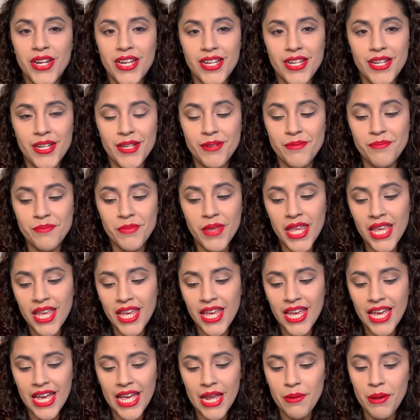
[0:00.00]
Um,
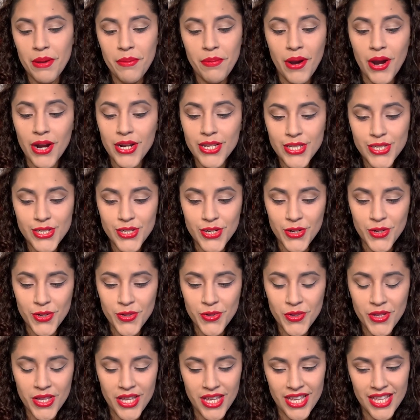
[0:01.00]
and my parents
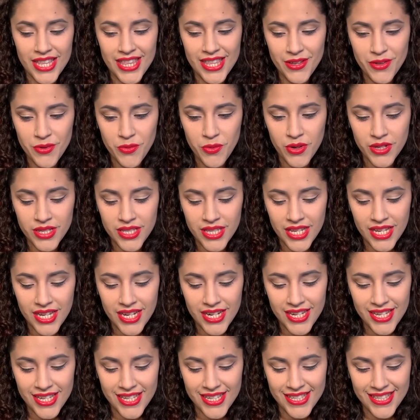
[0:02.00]
know uh, the one
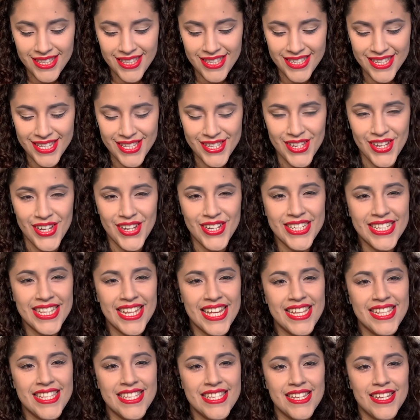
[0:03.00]
that the song
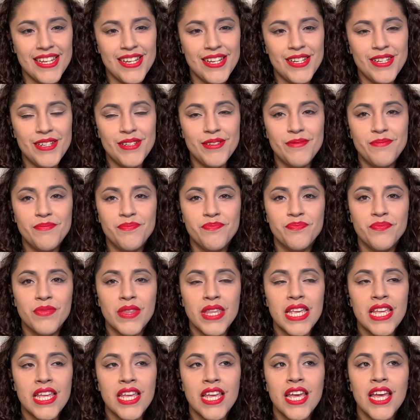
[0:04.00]
that's um,
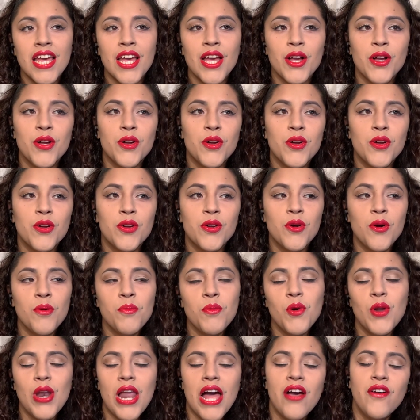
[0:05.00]

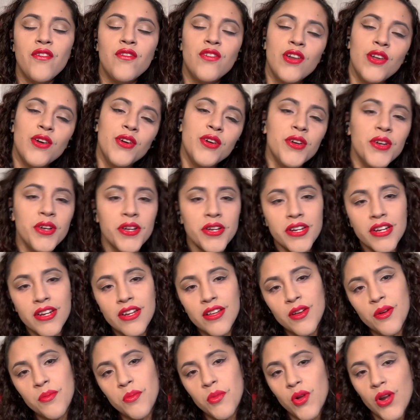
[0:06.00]
Como la flor,
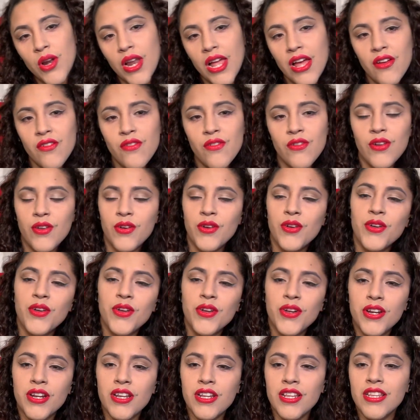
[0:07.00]
como la
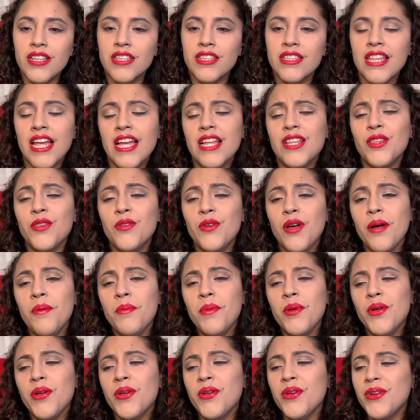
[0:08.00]
flor, tanto
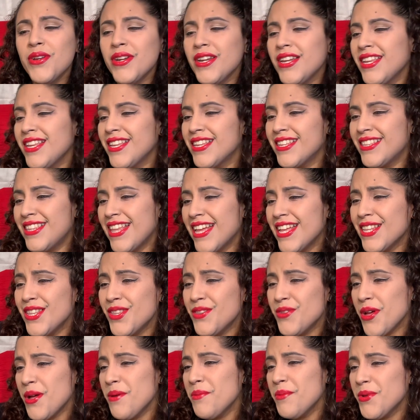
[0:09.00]
amor,
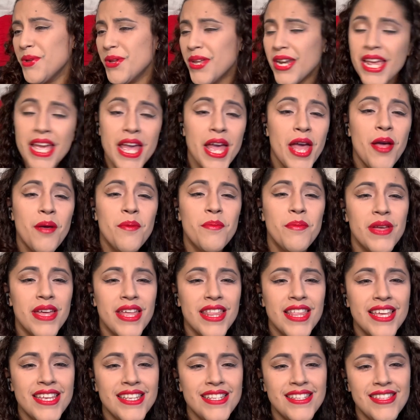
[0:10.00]
tanto amor, me
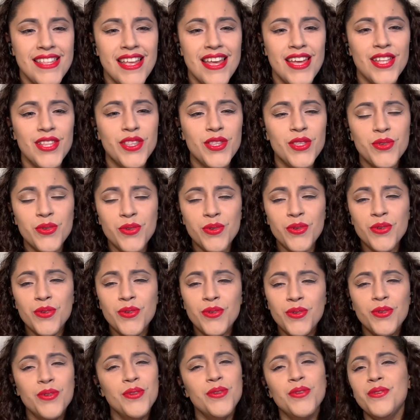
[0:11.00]
diste
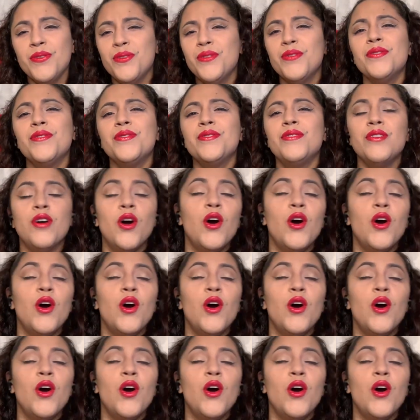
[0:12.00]
tú.